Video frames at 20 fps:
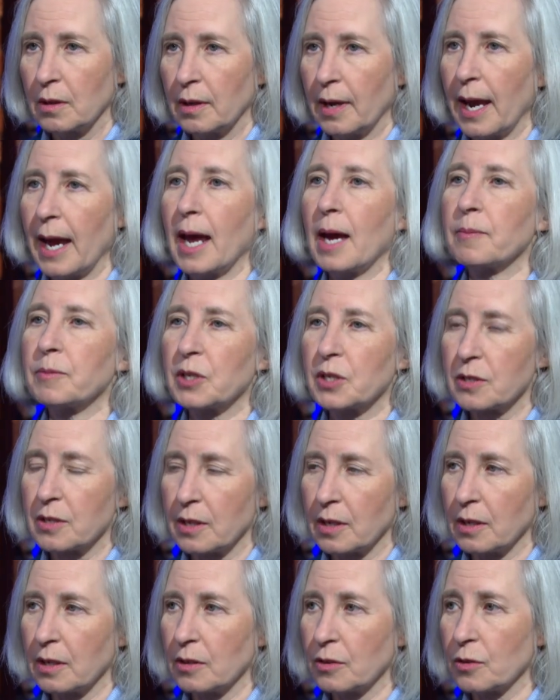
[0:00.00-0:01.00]

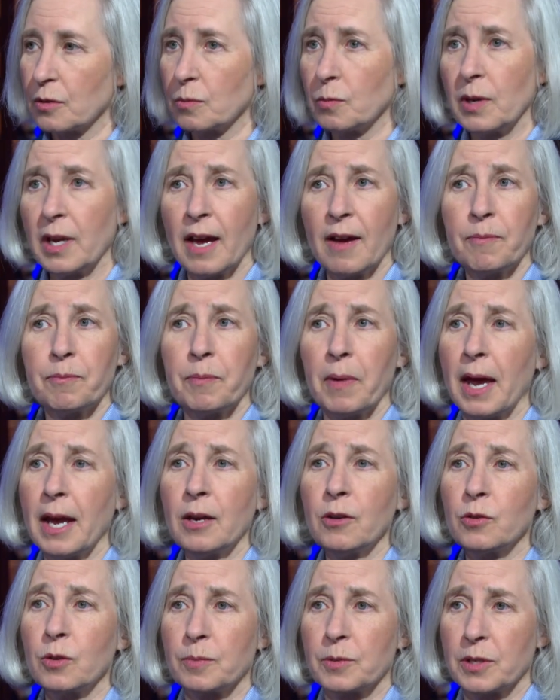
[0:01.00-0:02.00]
amnesties. We have
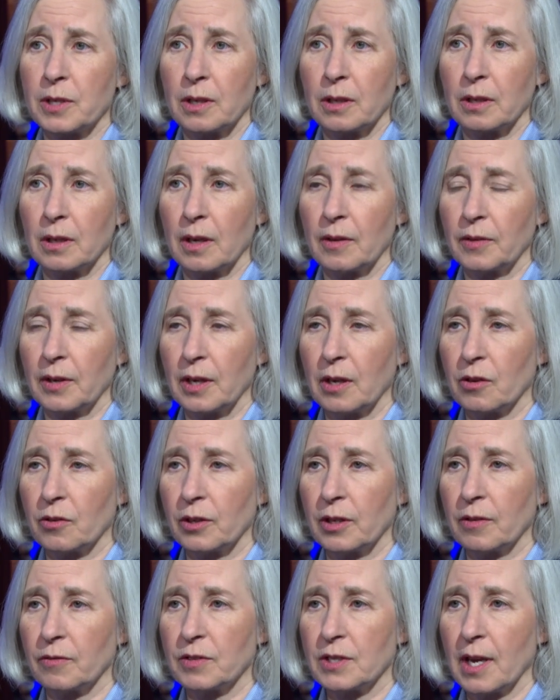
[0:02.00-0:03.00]
bankruptcy in the area of